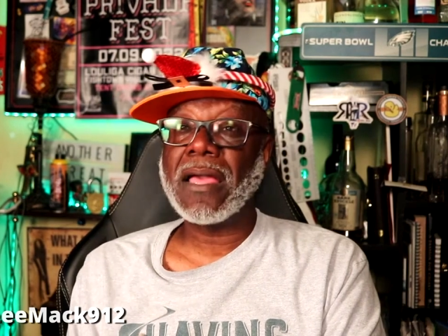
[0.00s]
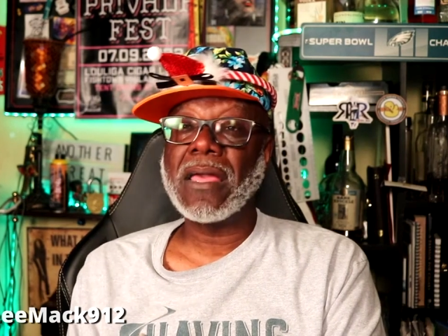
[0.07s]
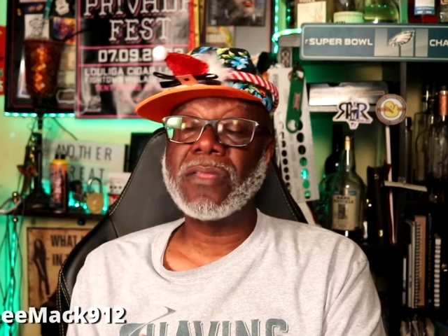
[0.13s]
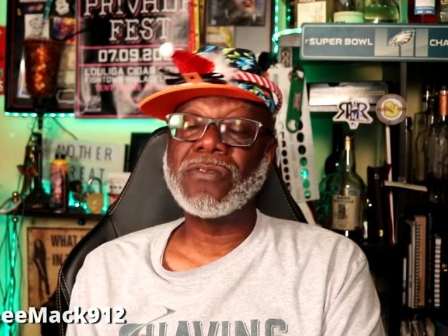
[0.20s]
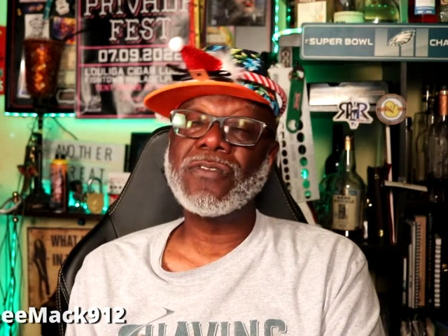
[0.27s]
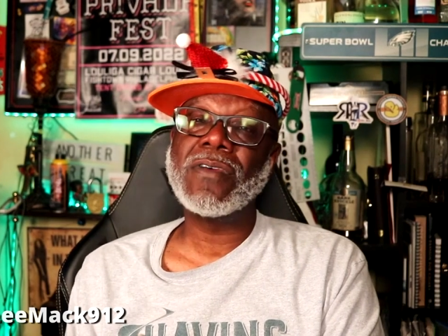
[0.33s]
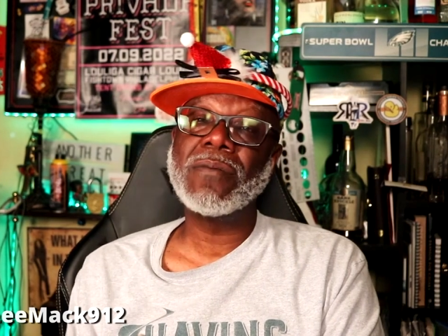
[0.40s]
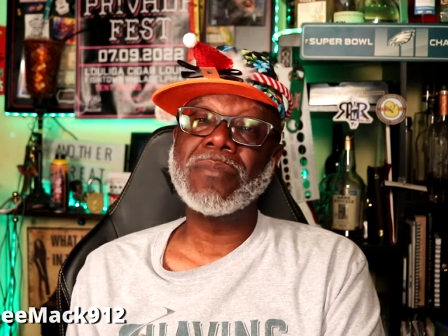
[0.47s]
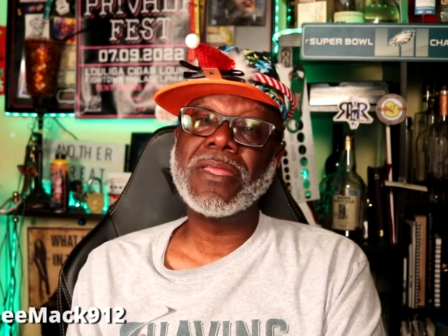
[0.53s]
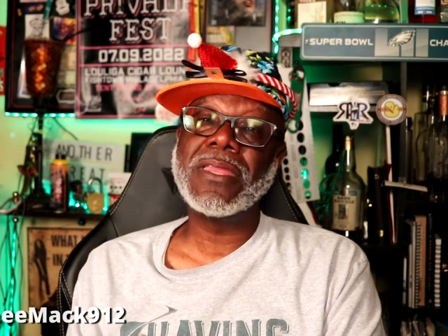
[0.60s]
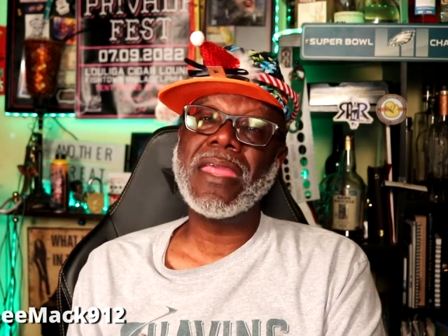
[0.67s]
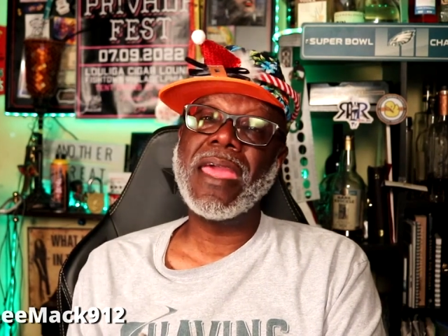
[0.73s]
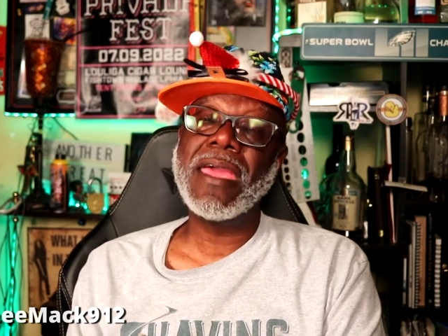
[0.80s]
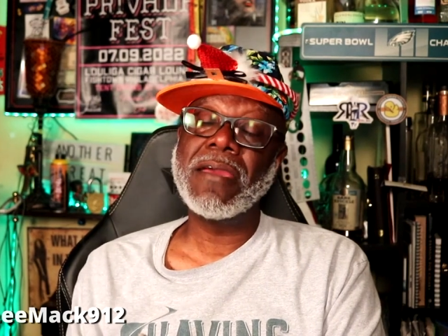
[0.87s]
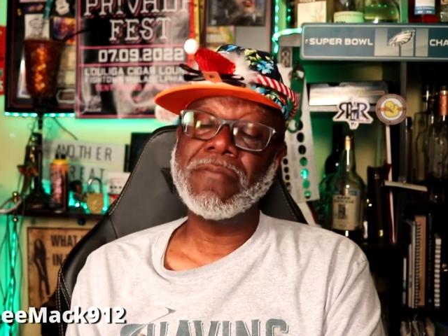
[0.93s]
I got something
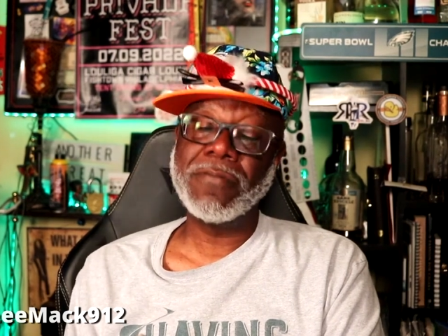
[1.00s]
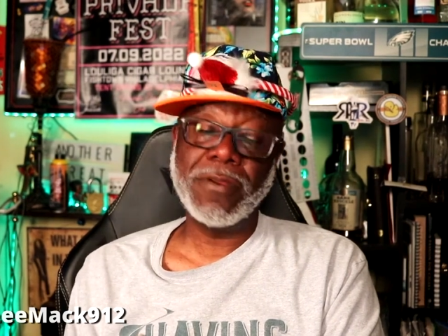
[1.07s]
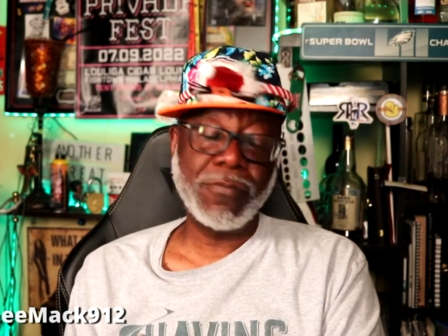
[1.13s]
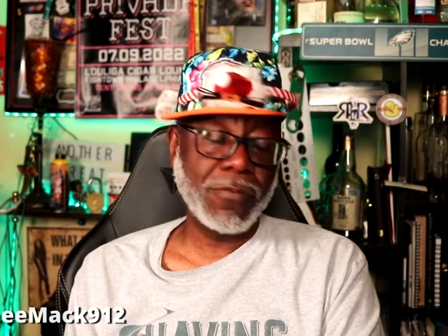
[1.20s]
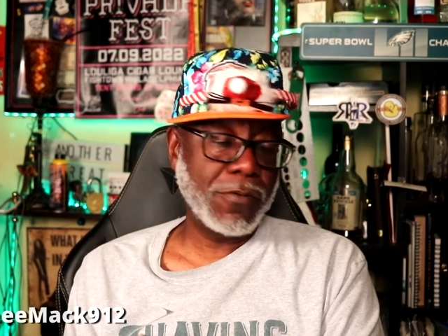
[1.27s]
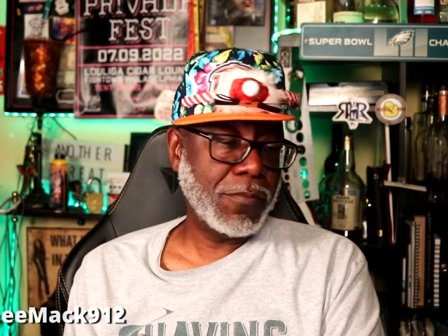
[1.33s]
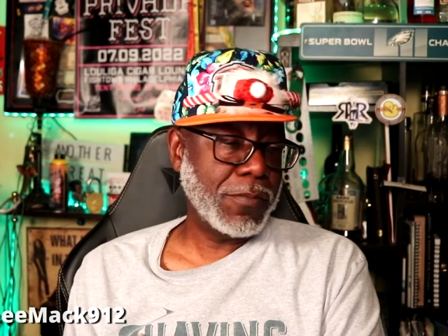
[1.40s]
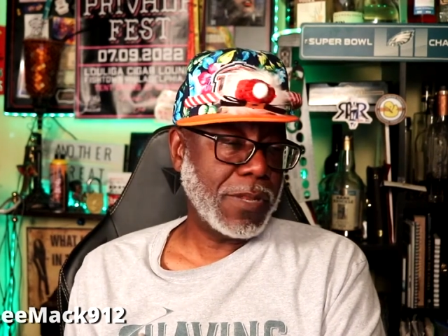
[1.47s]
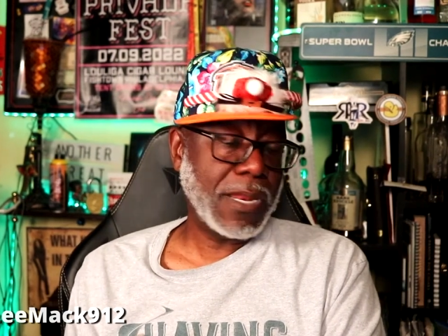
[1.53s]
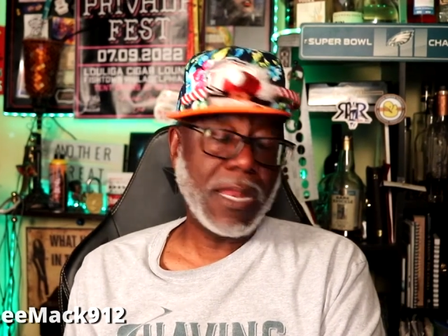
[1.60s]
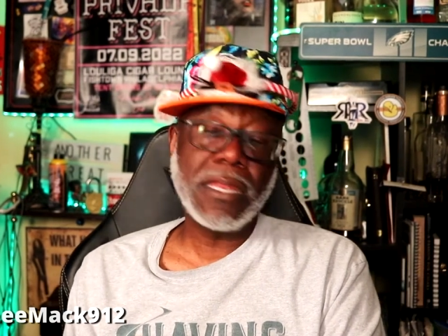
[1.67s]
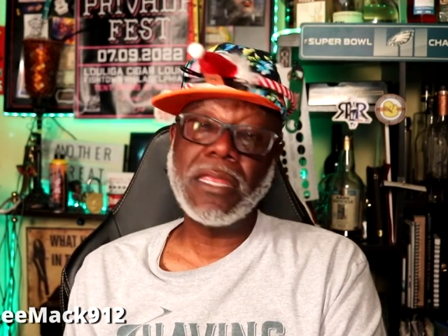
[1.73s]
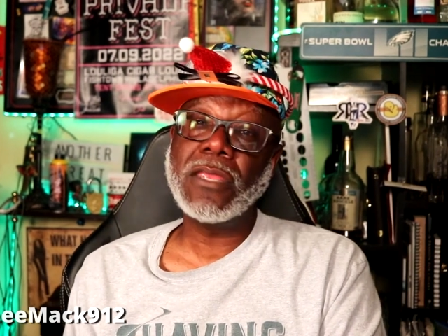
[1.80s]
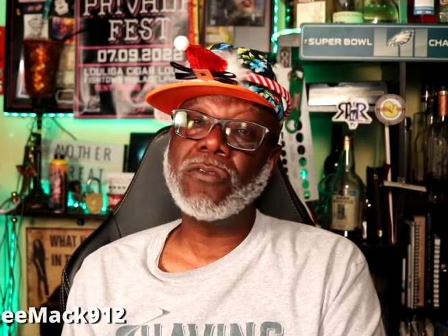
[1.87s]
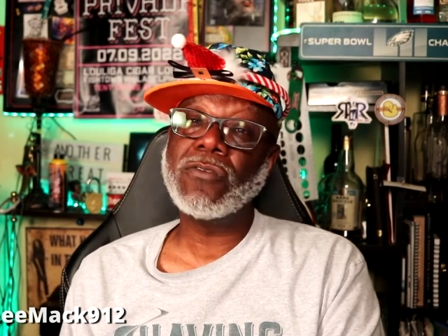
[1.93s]
in every room that
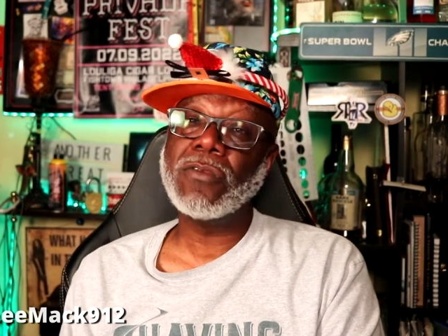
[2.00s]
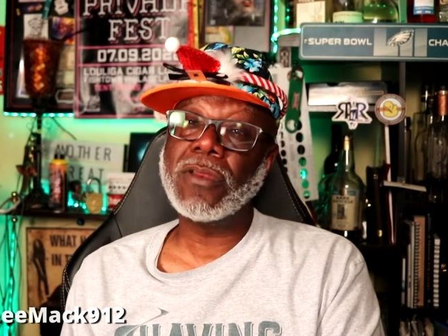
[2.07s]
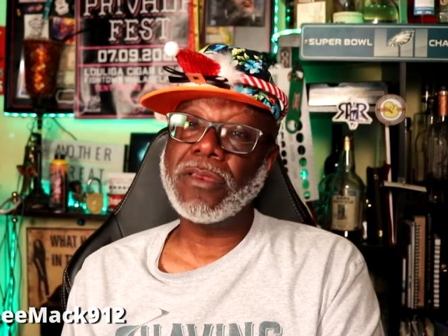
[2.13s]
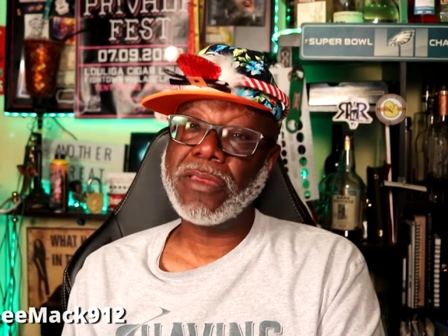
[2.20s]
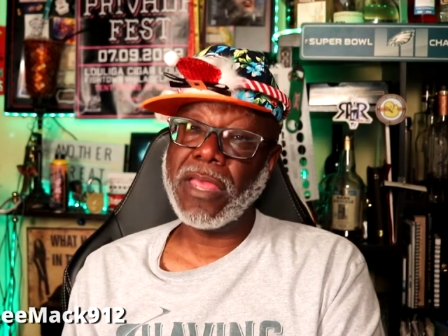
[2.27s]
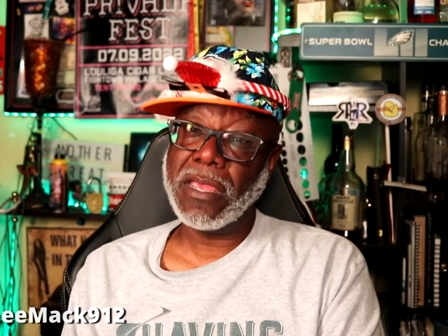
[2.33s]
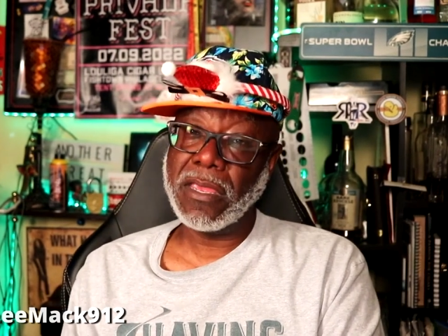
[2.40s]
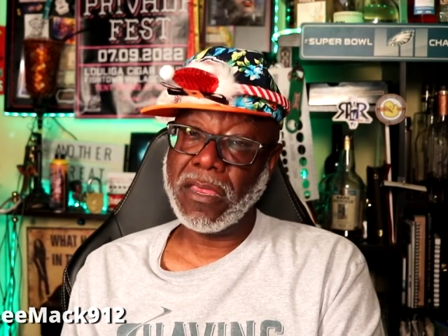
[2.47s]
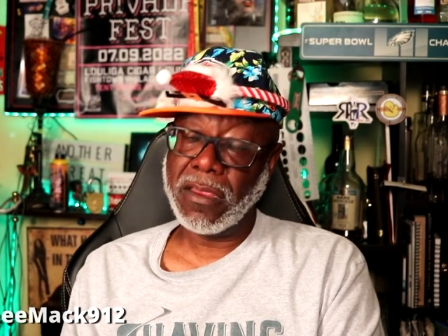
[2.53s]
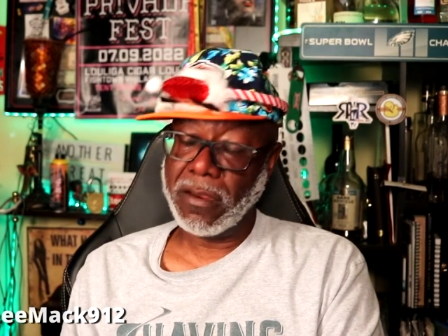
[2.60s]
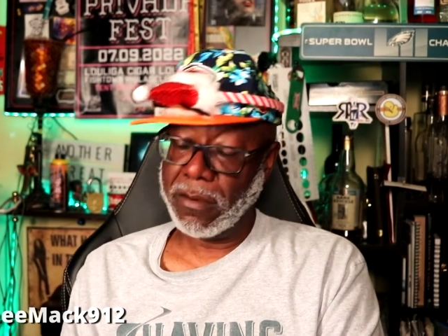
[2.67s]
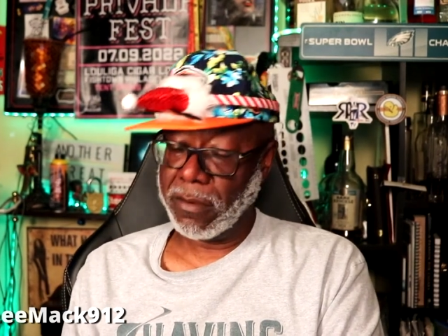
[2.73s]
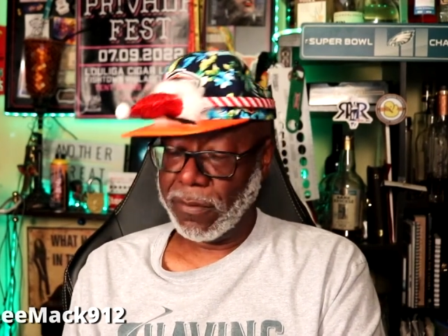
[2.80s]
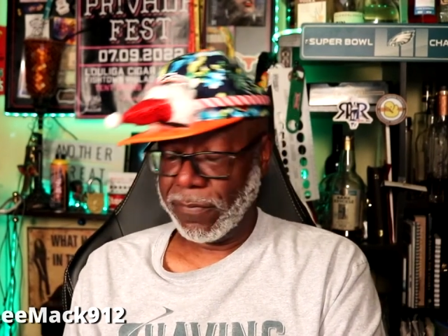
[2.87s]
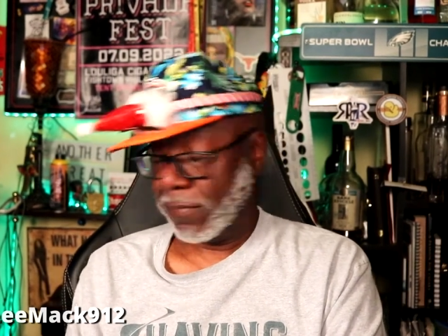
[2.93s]
I need you to take
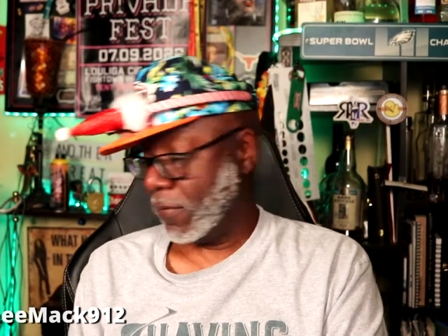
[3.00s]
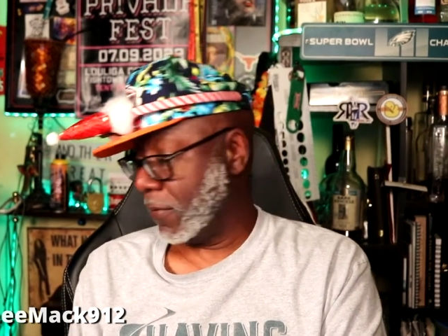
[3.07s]
care of.